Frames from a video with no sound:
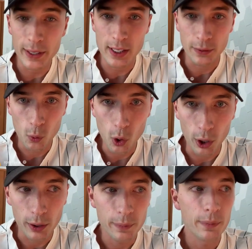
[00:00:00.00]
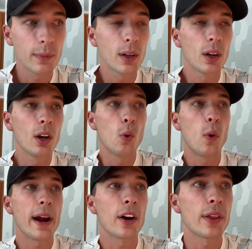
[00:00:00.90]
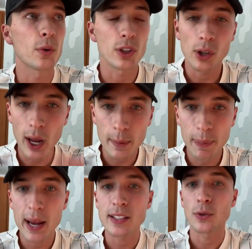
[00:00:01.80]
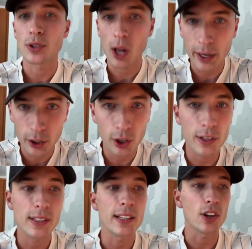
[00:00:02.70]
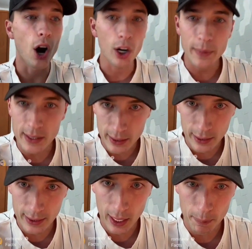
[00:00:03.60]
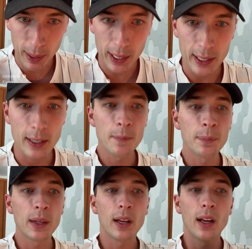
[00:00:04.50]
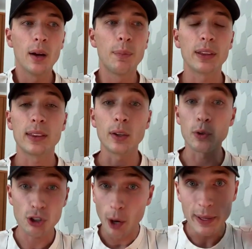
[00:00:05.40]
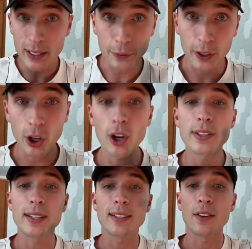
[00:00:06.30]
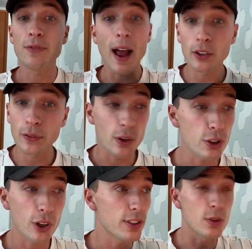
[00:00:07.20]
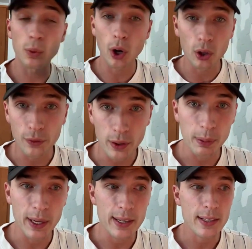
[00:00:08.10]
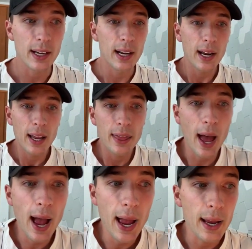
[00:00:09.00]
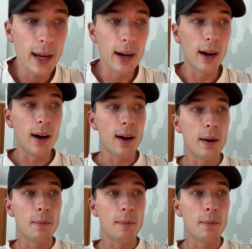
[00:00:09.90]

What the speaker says: during the Civil War, where there was a lot of banks, there was a lot of currencies, armies needed to get paid, but there were so many different currencies and the value of those currencies were all over the place that